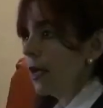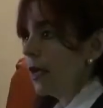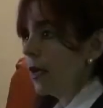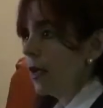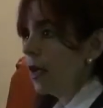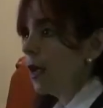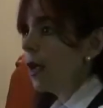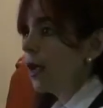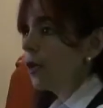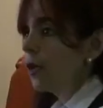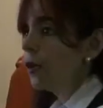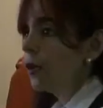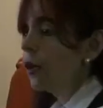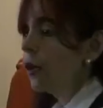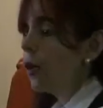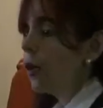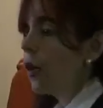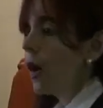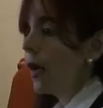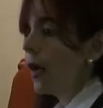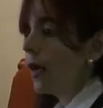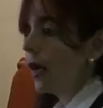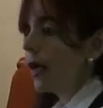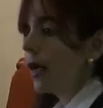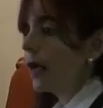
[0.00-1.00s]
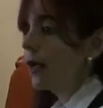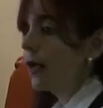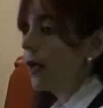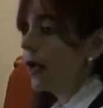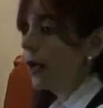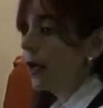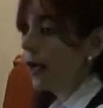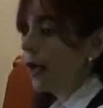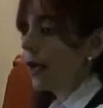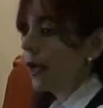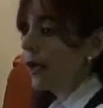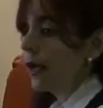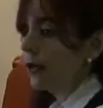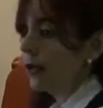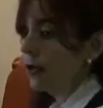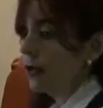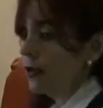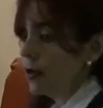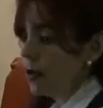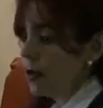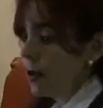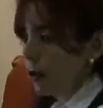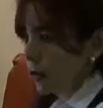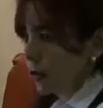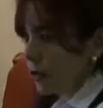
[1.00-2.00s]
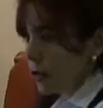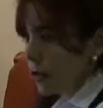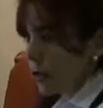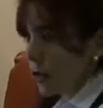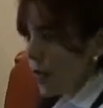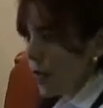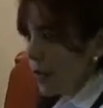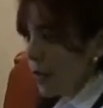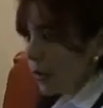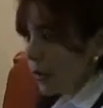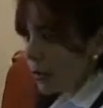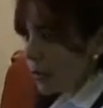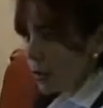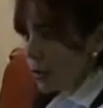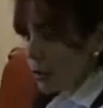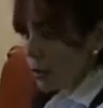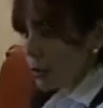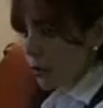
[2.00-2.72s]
let's see what I can do about this. And we